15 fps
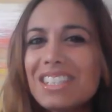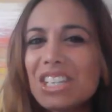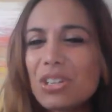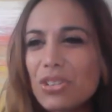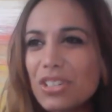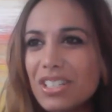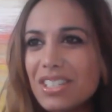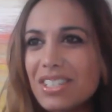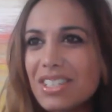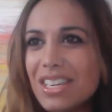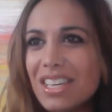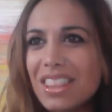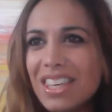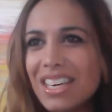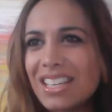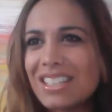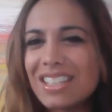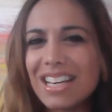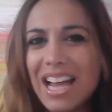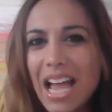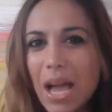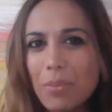synchronistic things
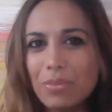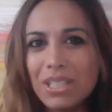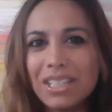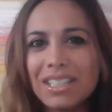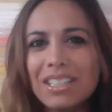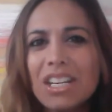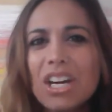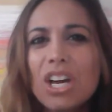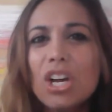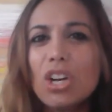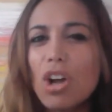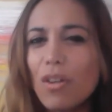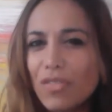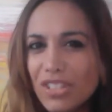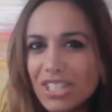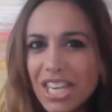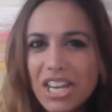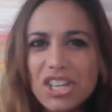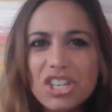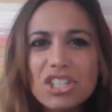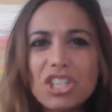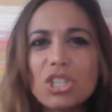that are happening in
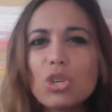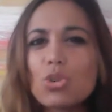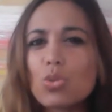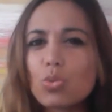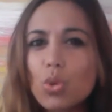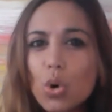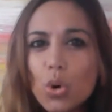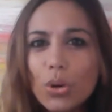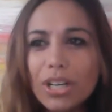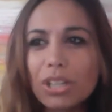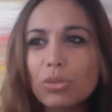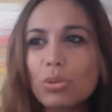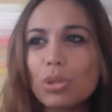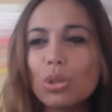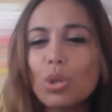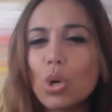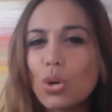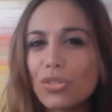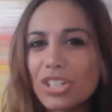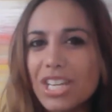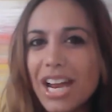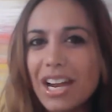conversations, and you're drawing through the law
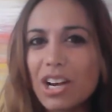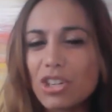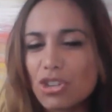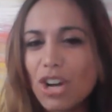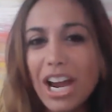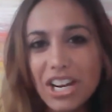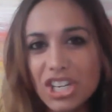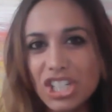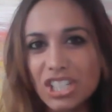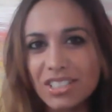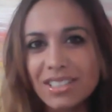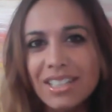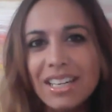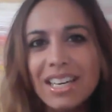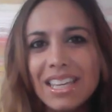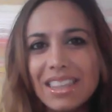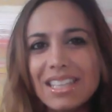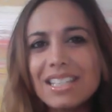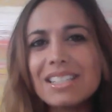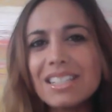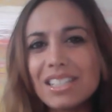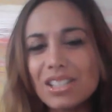of attraction
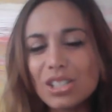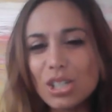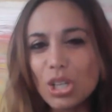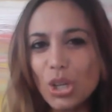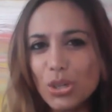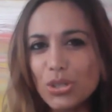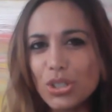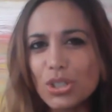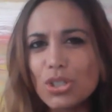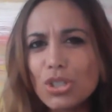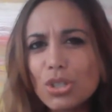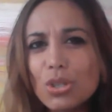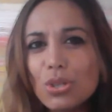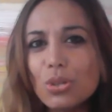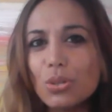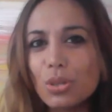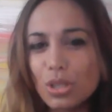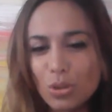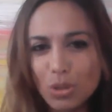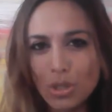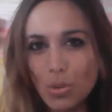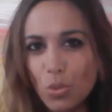these things closer to you,
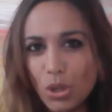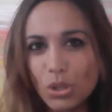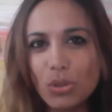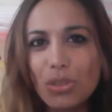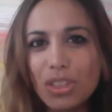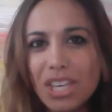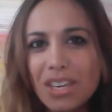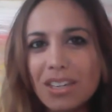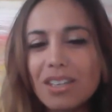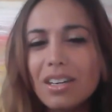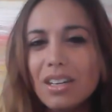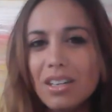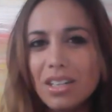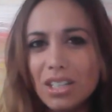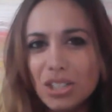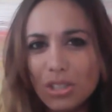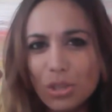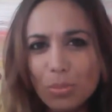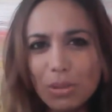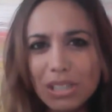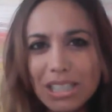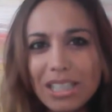because you know what you think, you
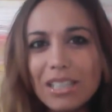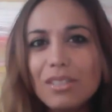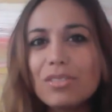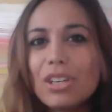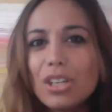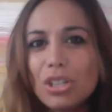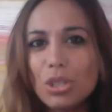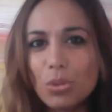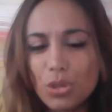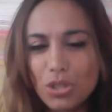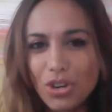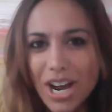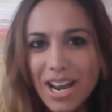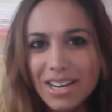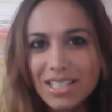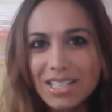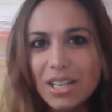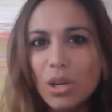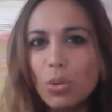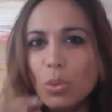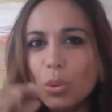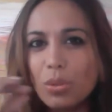believe, you attract.
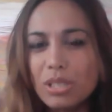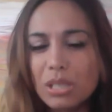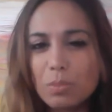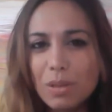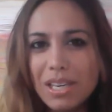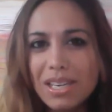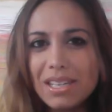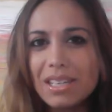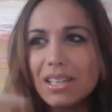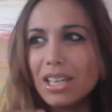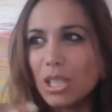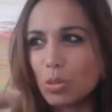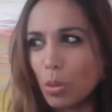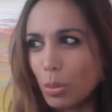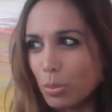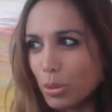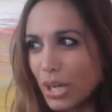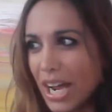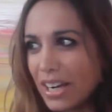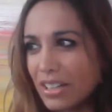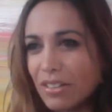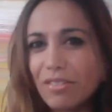What we speak is what we put
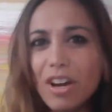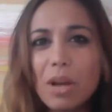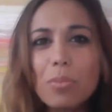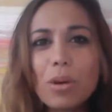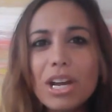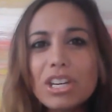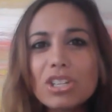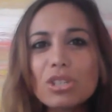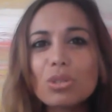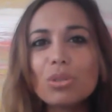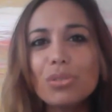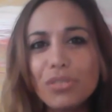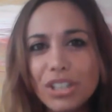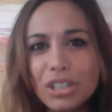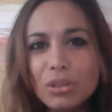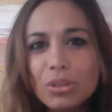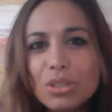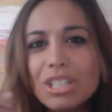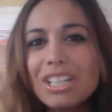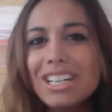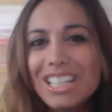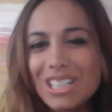out in the vibrational field,
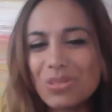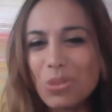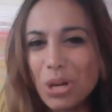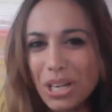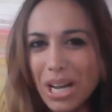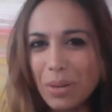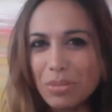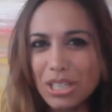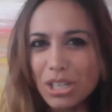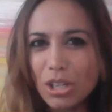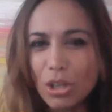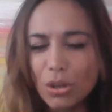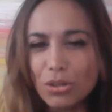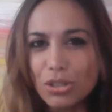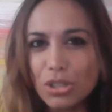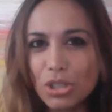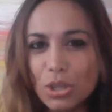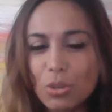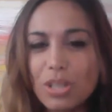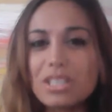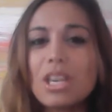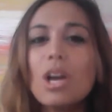is what comes in closer
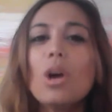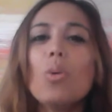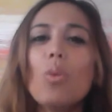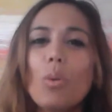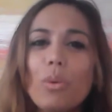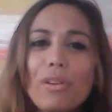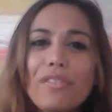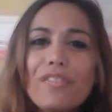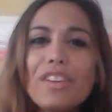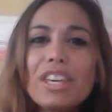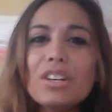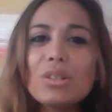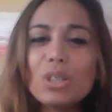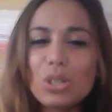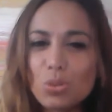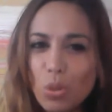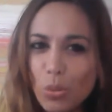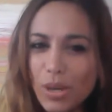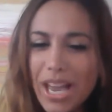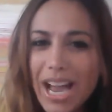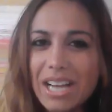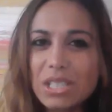to us. What we feel is what
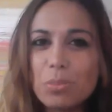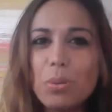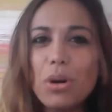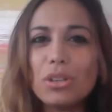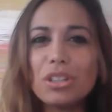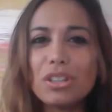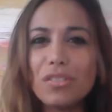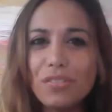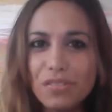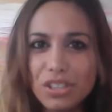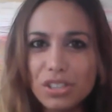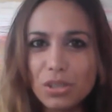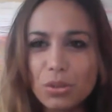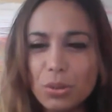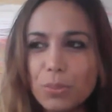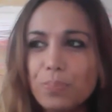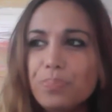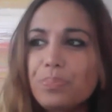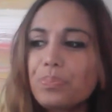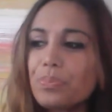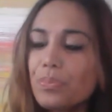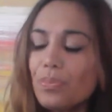we act upon in the physical.
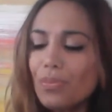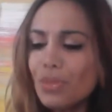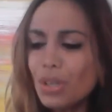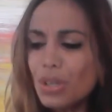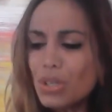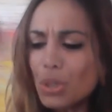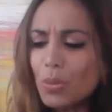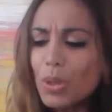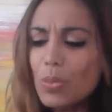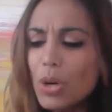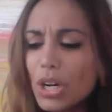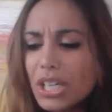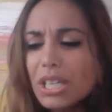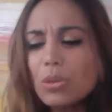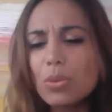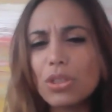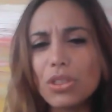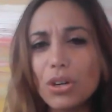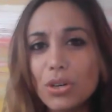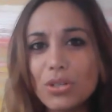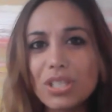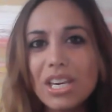So we're working with
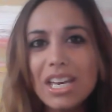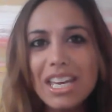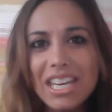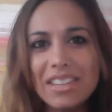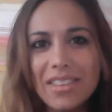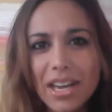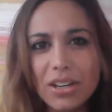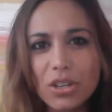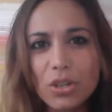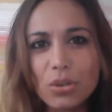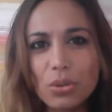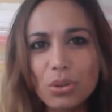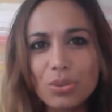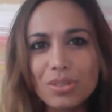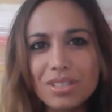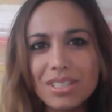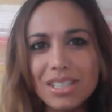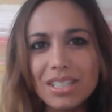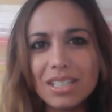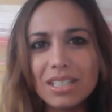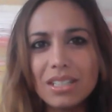those in that congruency.